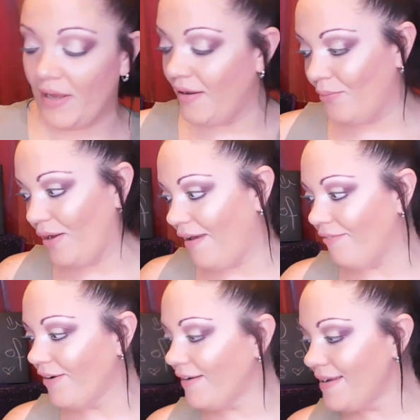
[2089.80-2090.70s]
but
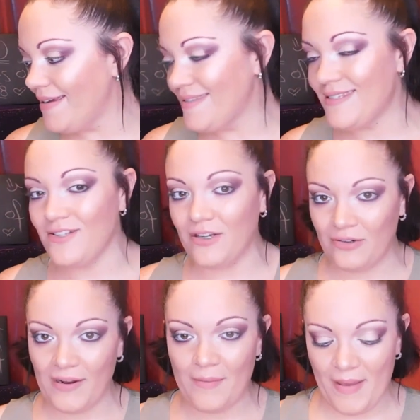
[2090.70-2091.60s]
whatever. It's still a
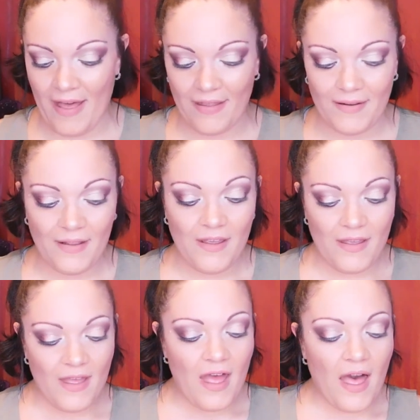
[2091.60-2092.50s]
great palette.
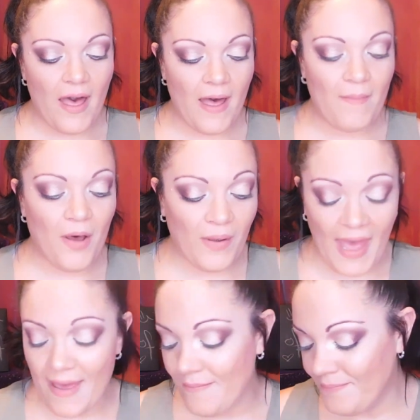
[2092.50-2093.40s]

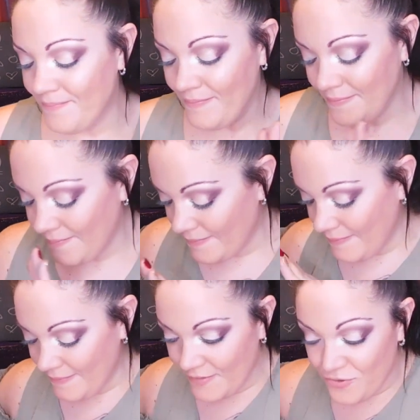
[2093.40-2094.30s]
Okay.
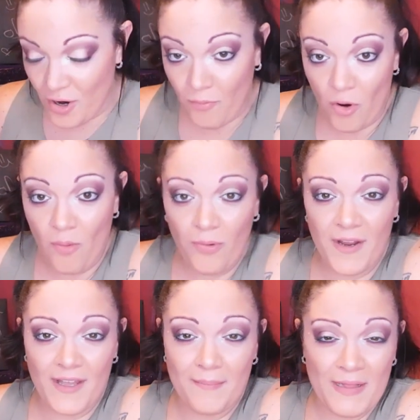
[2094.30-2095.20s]
Drum roll,
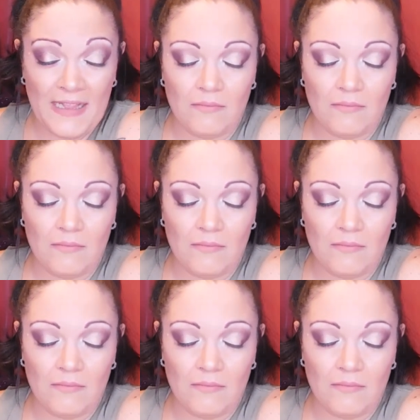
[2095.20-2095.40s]
please.